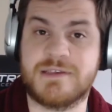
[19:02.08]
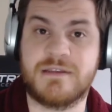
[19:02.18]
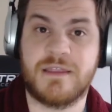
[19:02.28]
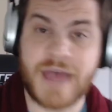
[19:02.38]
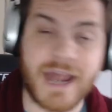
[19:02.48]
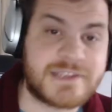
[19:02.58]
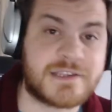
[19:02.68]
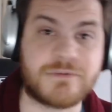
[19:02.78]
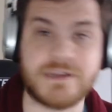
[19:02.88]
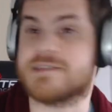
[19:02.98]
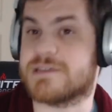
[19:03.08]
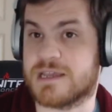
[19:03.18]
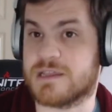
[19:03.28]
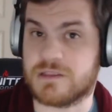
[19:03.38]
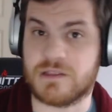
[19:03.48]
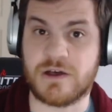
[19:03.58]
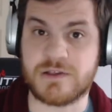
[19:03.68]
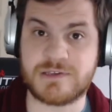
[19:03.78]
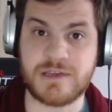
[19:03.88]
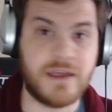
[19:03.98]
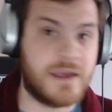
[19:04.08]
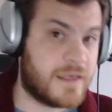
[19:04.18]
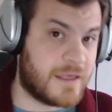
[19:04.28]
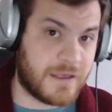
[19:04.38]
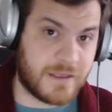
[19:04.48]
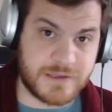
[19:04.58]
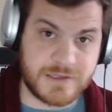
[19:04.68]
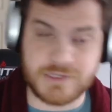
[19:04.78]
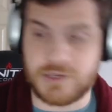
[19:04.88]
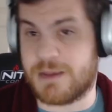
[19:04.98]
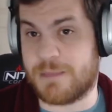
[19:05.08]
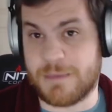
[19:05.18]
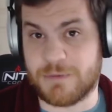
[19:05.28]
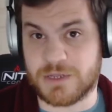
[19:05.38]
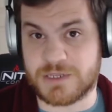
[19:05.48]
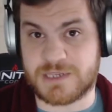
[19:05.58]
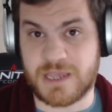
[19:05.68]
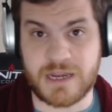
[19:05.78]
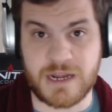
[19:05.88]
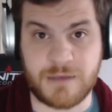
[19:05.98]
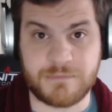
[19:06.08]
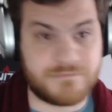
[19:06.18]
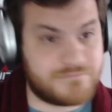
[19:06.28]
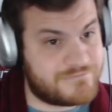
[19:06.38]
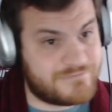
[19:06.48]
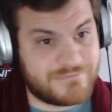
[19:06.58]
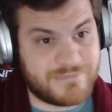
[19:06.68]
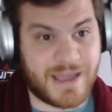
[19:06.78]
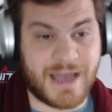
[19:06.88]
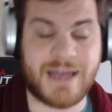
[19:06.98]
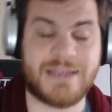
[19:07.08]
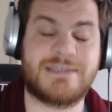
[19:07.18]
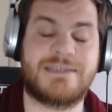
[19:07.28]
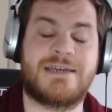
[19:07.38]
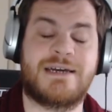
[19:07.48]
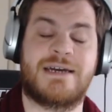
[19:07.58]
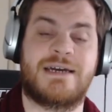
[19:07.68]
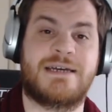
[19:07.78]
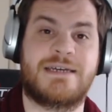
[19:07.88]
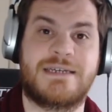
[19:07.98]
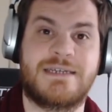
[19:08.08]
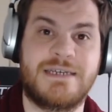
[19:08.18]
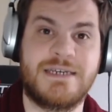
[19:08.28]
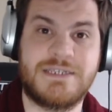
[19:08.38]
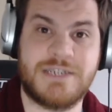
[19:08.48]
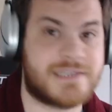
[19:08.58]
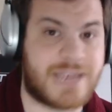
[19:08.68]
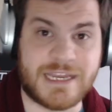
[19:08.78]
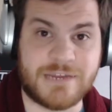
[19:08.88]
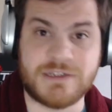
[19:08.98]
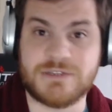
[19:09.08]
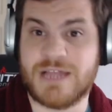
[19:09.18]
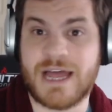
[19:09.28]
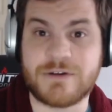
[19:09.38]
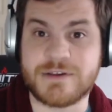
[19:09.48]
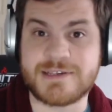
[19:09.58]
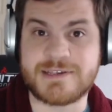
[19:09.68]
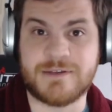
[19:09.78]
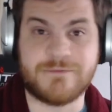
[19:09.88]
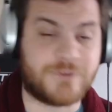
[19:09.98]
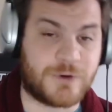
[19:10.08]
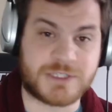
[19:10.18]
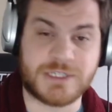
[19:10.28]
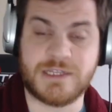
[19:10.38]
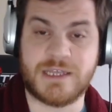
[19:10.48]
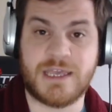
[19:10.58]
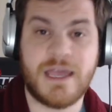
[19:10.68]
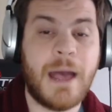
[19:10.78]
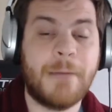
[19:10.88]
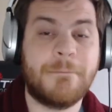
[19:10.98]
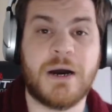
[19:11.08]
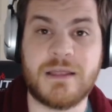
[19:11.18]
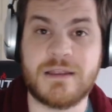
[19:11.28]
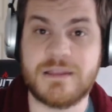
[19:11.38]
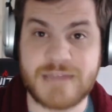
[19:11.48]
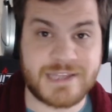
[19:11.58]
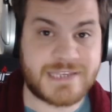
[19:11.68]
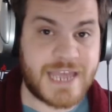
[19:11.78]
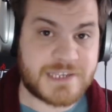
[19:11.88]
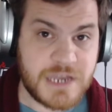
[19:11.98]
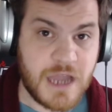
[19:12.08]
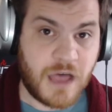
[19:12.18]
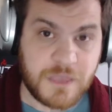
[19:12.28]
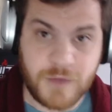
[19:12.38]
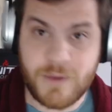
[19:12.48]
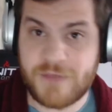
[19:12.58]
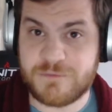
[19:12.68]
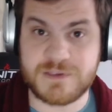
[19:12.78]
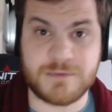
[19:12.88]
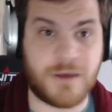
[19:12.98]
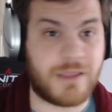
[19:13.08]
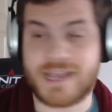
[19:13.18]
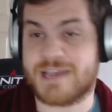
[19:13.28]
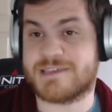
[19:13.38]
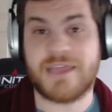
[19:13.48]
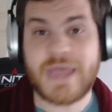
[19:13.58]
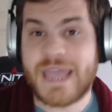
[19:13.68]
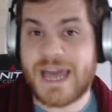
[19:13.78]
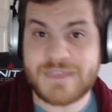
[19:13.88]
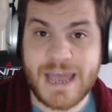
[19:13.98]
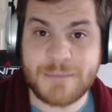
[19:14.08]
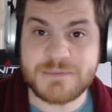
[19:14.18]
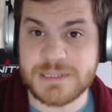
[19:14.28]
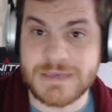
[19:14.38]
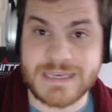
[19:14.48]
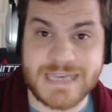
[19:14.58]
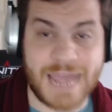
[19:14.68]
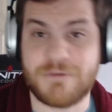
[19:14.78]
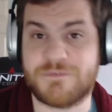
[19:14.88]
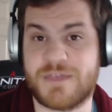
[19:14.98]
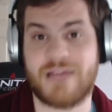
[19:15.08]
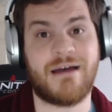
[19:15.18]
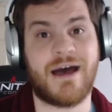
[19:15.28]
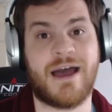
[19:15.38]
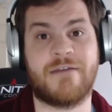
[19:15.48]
That is the reason England lost. Too many people not turning up and just individual errors, unfortunately. But that takes nothing away from Samoa. Like I said, they had the absolute game of their lives.